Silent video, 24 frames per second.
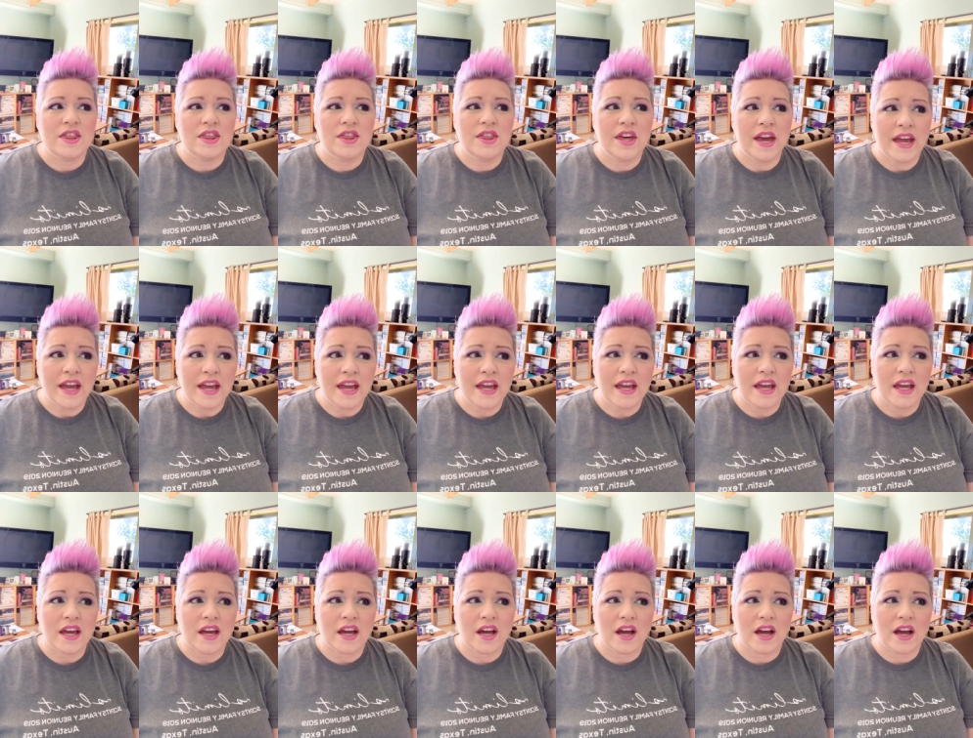
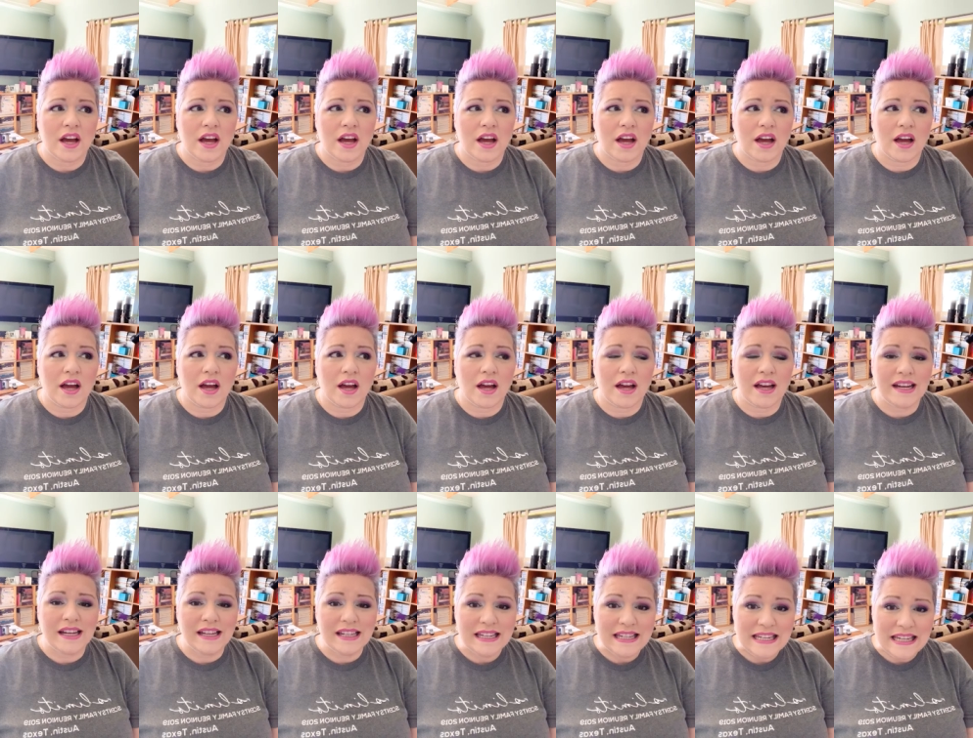they
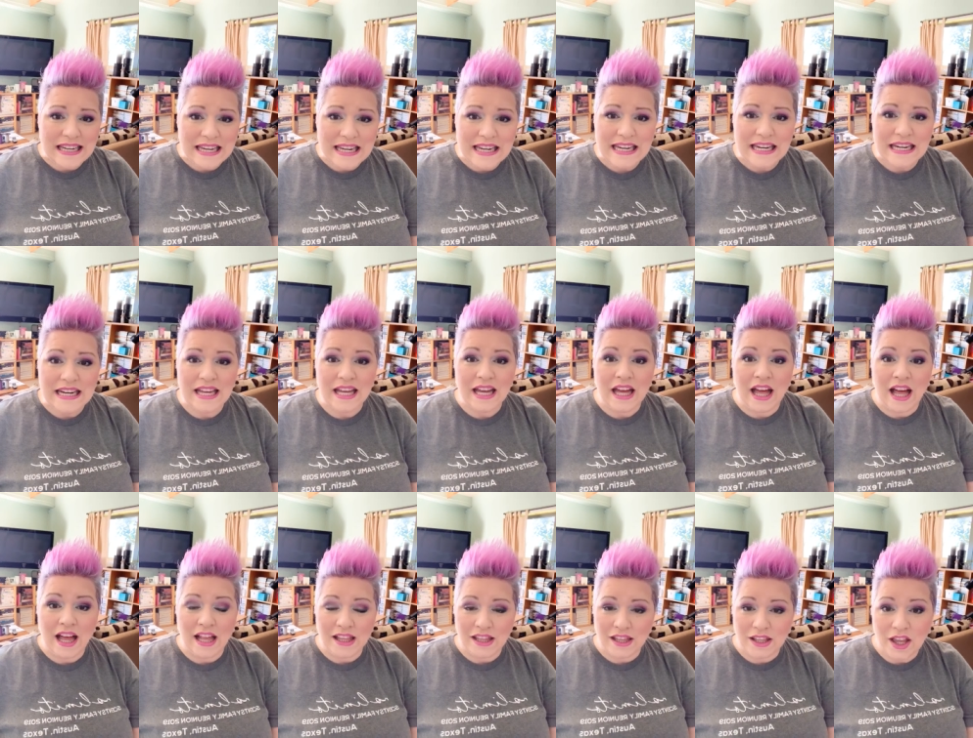need
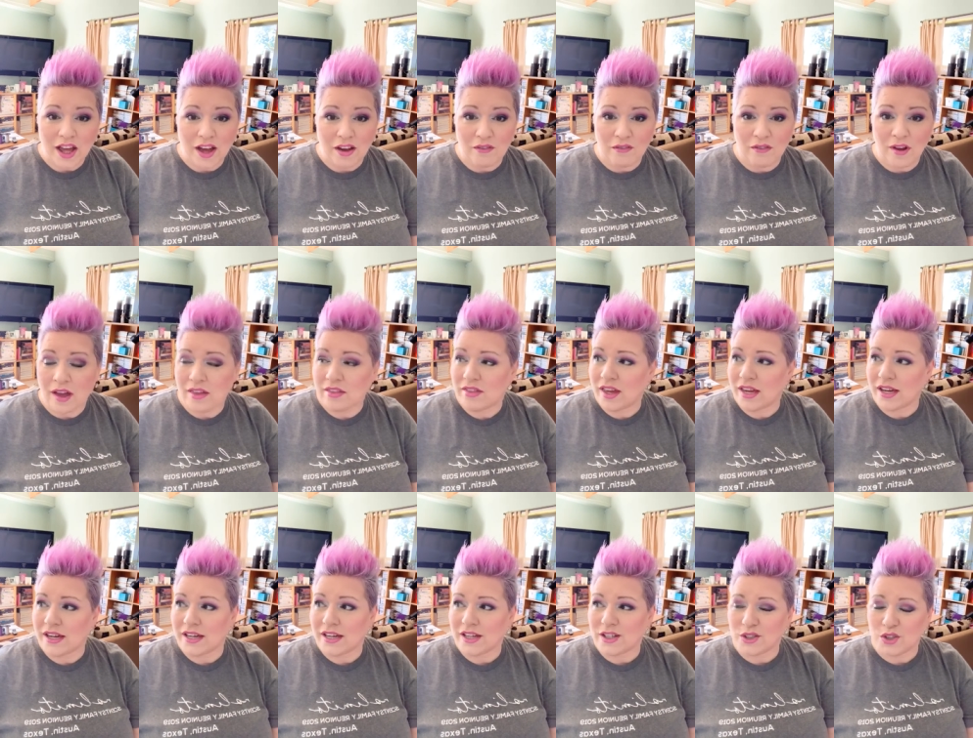love,
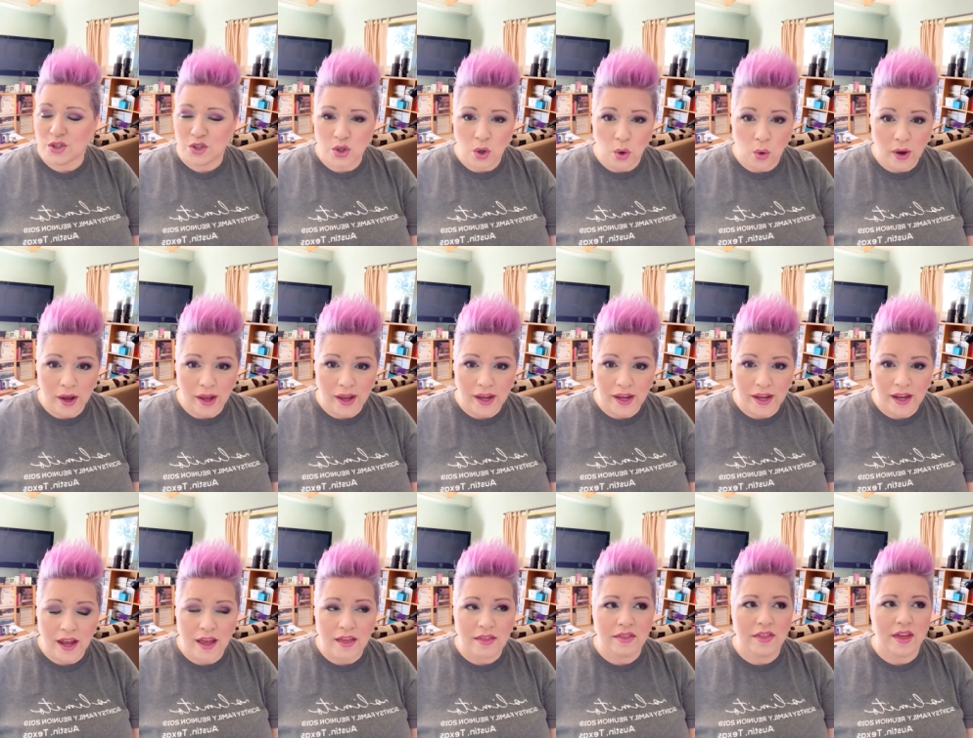they need joy,
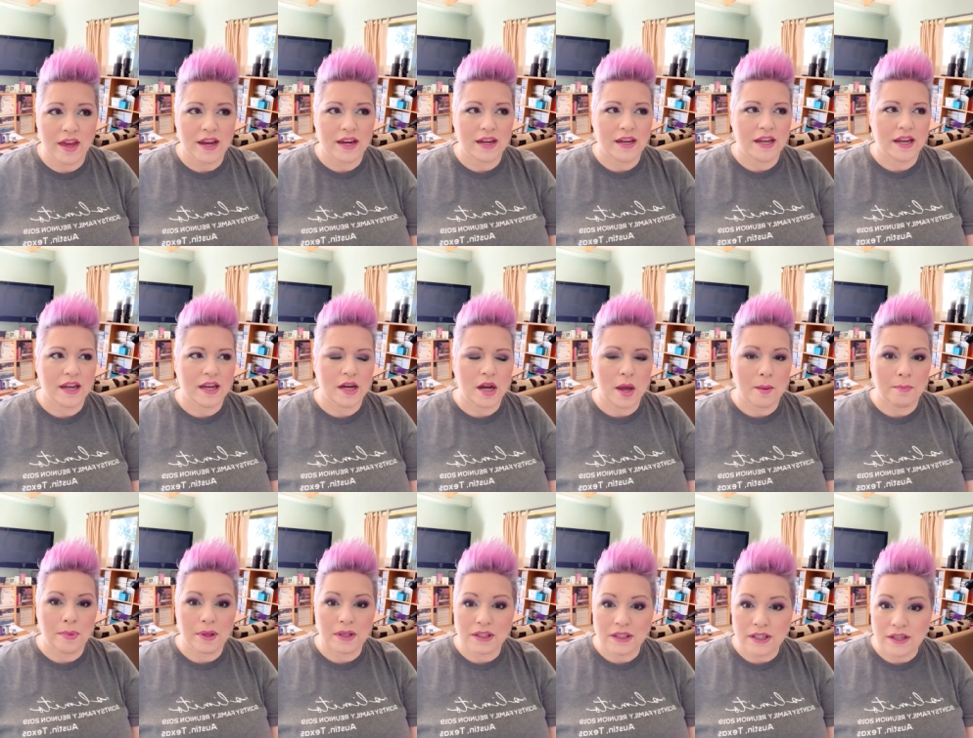they need
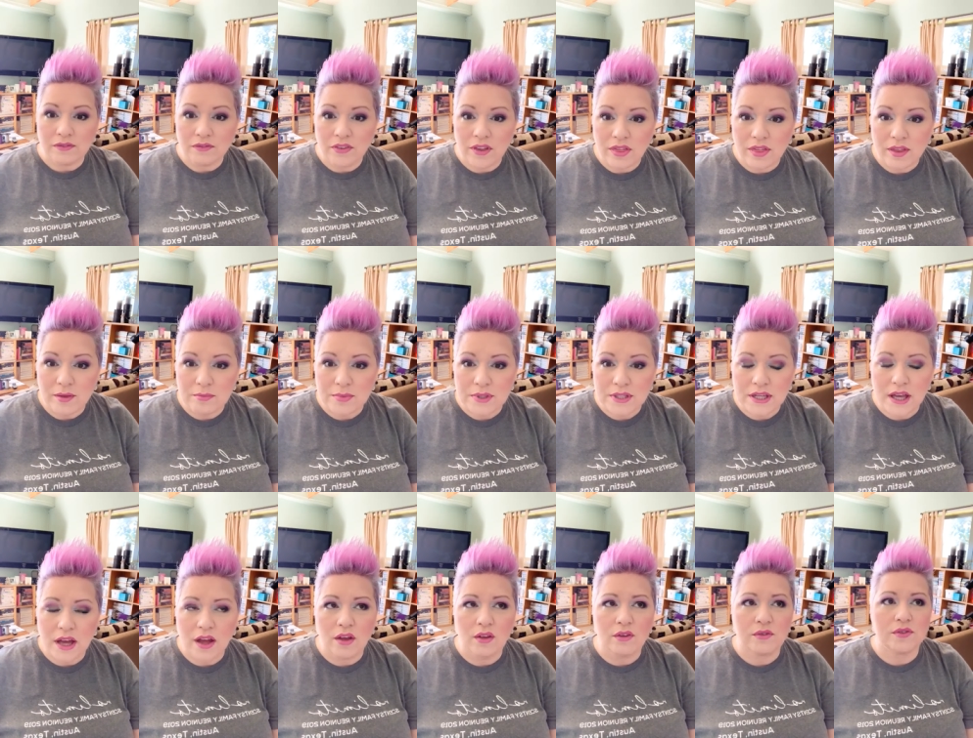belief in
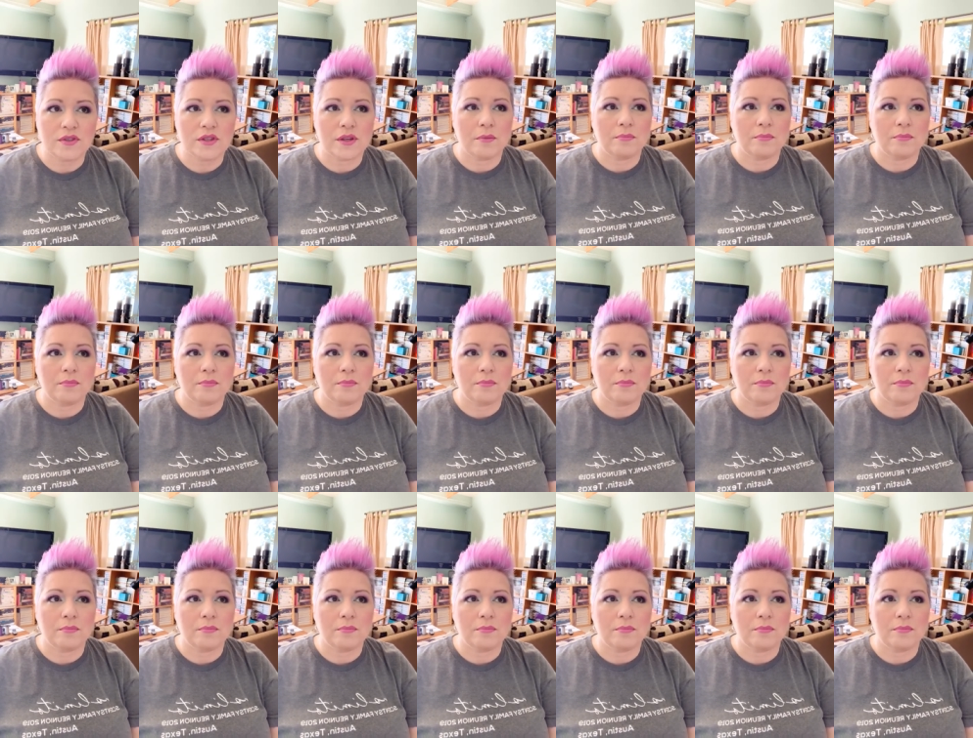themselves